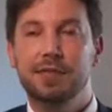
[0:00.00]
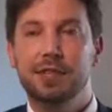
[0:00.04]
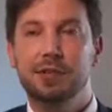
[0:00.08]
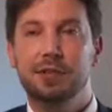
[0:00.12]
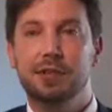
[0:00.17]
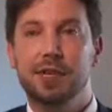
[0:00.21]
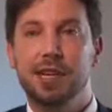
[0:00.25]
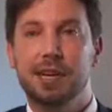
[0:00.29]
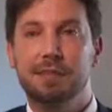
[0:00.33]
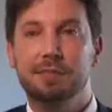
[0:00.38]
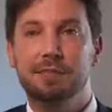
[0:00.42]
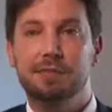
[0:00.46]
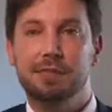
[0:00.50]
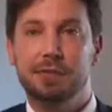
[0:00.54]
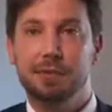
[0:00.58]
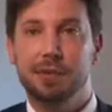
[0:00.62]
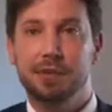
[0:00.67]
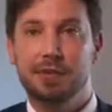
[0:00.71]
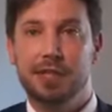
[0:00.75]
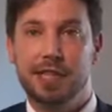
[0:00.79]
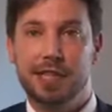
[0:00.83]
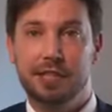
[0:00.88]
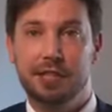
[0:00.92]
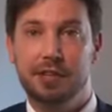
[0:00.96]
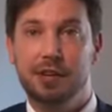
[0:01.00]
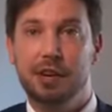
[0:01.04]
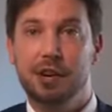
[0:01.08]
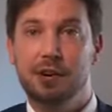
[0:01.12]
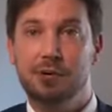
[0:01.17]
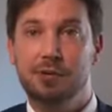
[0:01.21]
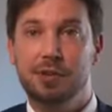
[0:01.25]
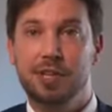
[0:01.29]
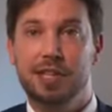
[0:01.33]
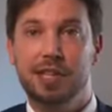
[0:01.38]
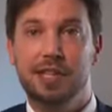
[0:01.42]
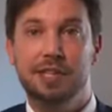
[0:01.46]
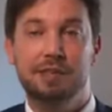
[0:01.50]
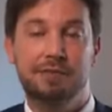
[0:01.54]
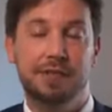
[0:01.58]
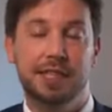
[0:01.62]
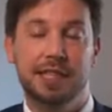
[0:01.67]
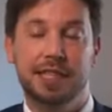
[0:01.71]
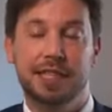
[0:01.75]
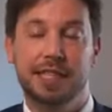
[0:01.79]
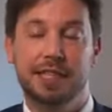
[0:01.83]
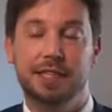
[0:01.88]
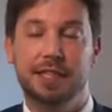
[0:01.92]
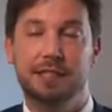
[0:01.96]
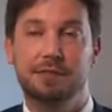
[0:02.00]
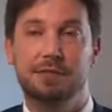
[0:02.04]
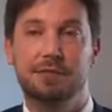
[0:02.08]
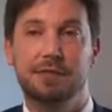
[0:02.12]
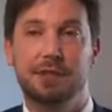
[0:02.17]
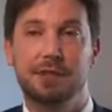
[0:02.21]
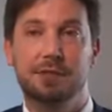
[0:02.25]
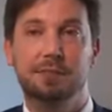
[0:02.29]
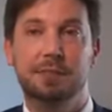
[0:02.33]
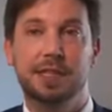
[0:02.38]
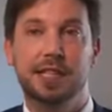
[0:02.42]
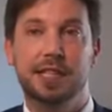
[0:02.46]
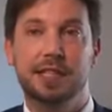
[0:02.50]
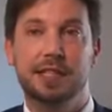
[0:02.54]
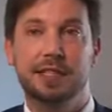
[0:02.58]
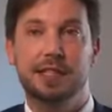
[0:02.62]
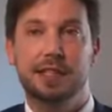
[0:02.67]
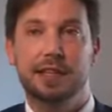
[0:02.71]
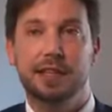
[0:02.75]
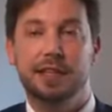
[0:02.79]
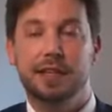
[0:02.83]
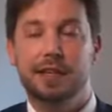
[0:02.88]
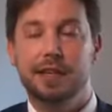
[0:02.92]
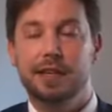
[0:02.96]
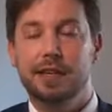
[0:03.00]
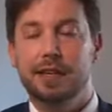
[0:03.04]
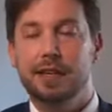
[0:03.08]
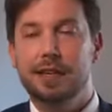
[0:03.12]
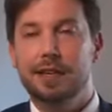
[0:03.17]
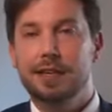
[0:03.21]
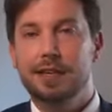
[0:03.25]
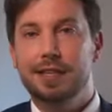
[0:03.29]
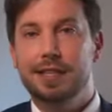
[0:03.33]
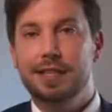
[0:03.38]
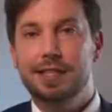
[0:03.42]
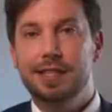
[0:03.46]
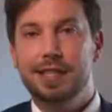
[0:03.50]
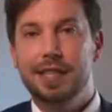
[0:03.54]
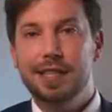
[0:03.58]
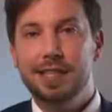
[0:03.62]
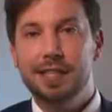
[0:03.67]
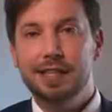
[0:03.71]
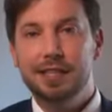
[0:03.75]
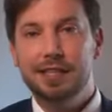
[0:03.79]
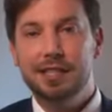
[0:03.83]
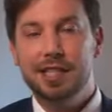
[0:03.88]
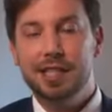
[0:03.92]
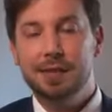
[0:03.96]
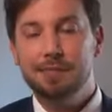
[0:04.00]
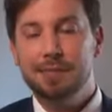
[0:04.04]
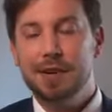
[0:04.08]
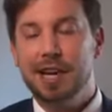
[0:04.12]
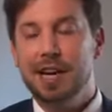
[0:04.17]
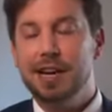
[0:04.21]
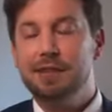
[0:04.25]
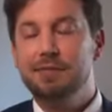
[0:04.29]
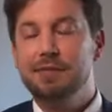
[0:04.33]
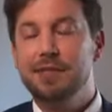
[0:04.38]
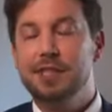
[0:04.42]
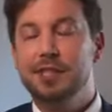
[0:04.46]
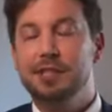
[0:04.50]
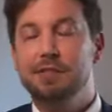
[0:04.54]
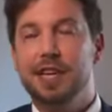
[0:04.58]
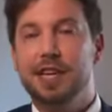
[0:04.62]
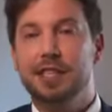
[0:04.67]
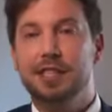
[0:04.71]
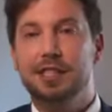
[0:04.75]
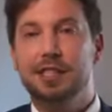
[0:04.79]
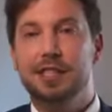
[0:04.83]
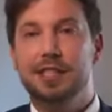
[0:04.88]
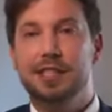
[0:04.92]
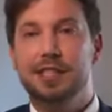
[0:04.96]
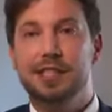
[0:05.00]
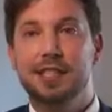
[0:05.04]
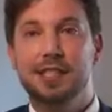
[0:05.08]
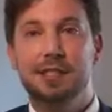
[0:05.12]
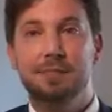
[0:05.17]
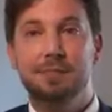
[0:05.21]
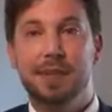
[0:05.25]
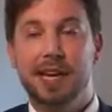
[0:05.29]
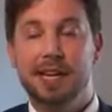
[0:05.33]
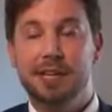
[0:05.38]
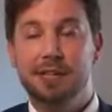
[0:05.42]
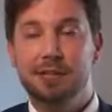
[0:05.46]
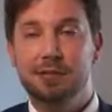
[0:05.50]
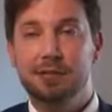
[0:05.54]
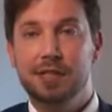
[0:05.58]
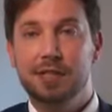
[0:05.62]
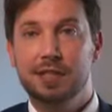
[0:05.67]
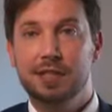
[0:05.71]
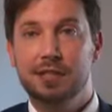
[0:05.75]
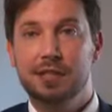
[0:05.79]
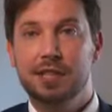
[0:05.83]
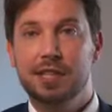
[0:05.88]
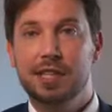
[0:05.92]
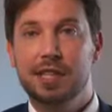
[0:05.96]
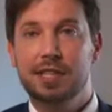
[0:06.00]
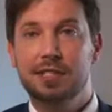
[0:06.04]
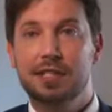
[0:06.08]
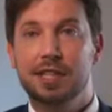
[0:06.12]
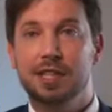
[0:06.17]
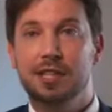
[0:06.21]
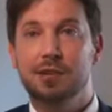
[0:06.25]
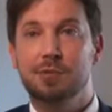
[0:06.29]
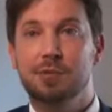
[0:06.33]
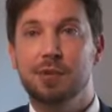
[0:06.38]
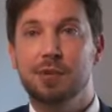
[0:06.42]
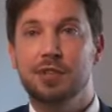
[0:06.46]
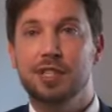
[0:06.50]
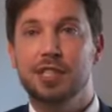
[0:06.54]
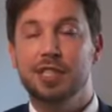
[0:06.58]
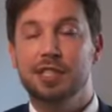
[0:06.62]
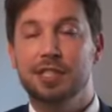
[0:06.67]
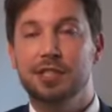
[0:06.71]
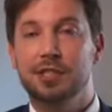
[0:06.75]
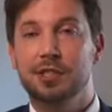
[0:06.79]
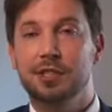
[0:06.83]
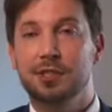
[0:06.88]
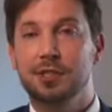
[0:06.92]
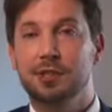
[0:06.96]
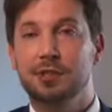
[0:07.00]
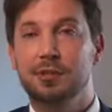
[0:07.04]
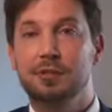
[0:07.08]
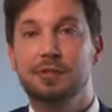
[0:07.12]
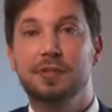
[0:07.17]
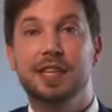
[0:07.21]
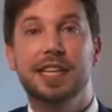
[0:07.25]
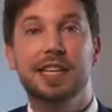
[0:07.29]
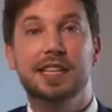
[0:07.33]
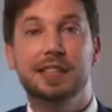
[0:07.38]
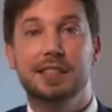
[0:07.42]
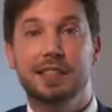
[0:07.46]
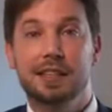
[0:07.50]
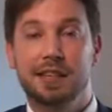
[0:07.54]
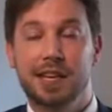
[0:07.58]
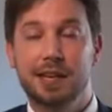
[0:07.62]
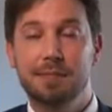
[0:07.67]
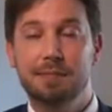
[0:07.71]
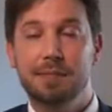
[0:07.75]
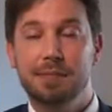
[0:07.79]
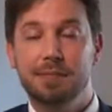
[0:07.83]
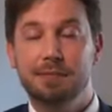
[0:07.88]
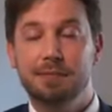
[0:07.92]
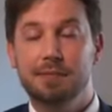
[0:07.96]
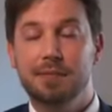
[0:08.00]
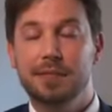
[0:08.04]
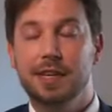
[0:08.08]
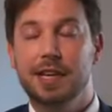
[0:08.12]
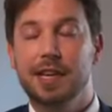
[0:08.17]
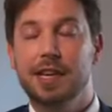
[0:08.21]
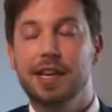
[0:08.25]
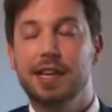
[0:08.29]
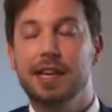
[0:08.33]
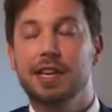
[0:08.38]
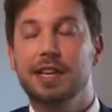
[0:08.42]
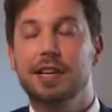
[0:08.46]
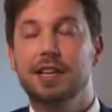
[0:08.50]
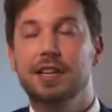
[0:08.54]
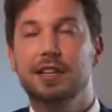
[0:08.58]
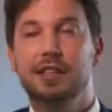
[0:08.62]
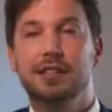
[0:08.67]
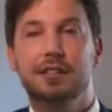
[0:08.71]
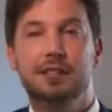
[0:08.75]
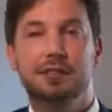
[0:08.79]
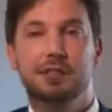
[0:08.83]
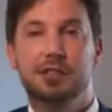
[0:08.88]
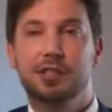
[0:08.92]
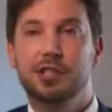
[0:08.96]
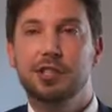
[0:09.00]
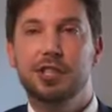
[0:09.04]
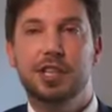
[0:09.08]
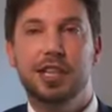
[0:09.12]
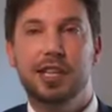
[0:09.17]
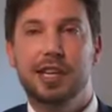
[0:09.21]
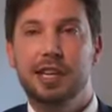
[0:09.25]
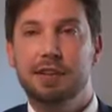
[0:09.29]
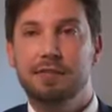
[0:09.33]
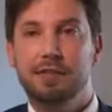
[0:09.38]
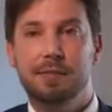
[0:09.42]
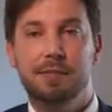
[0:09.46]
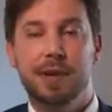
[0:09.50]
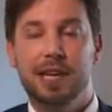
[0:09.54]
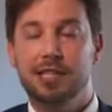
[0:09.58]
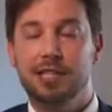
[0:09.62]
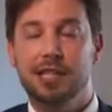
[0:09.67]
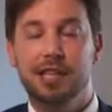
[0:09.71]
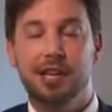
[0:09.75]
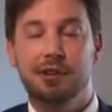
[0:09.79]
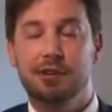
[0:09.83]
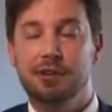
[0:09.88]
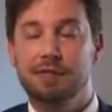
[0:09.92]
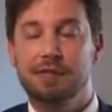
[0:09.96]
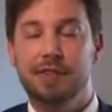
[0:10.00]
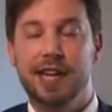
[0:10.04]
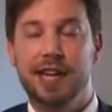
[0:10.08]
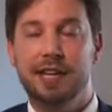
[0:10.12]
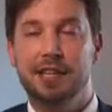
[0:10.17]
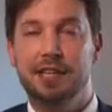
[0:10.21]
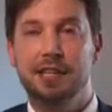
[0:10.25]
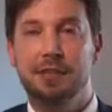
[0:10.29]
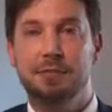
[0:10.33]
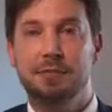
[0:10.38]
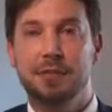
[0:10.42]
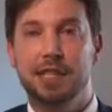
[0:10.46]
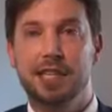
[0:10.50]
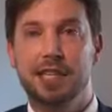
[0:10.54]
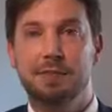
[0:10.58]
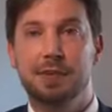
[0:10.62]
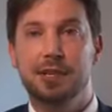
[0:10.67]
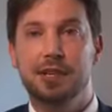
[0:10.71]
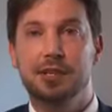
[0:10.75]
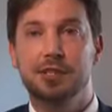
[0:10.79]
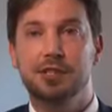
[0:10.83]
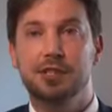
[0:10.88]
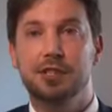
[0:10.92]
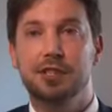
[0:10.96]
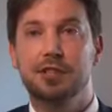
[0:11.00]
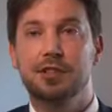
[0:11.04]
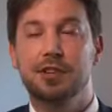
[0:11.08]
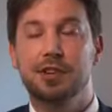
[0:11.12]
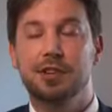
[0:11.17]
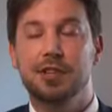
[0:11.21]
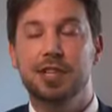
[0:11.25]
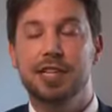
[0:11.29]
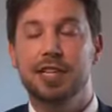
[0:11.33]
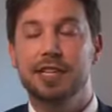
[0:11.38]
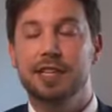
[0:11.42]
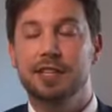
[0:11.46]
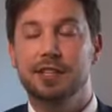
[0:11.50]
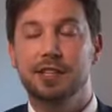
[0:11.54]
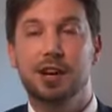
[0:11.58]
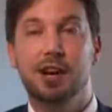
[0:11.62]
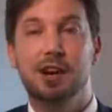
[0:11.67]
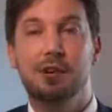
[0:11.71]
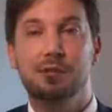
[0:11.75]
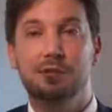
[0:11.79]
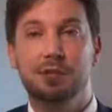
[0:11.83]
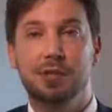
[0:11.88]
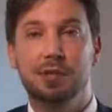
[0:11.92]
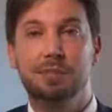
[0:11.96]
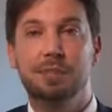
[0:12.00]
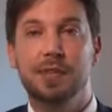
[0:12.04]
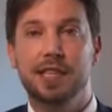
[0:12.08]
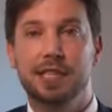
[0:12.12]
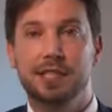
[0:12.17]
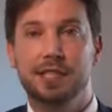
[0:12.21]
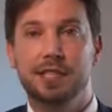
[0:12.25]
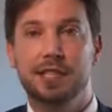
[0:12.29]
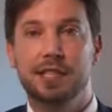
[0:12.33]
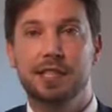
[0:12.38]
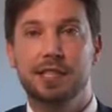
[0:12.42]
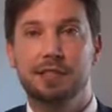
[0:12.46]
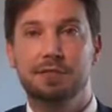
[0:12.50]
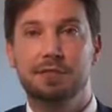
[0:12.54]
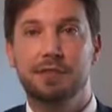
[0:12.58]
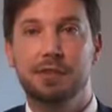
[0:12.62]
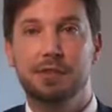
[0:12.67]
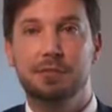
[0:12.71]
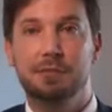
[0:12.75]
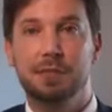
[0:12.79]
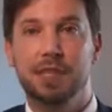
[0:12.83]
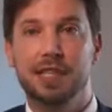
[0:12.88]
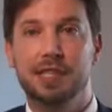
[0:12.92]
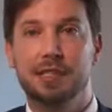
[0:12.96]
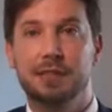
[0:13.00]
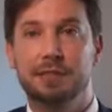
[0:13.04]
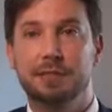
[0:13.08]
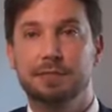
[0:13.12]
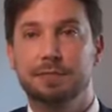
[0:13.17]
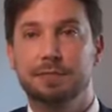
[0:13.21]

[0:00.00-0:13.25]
feel comfortable and that you're holding every lens firmly. The second step, after you've actually dismantled the nucleus and you're wanting to eat it up, you can have a much lower vacuum there because you're not needing to hold the pieces as firmly.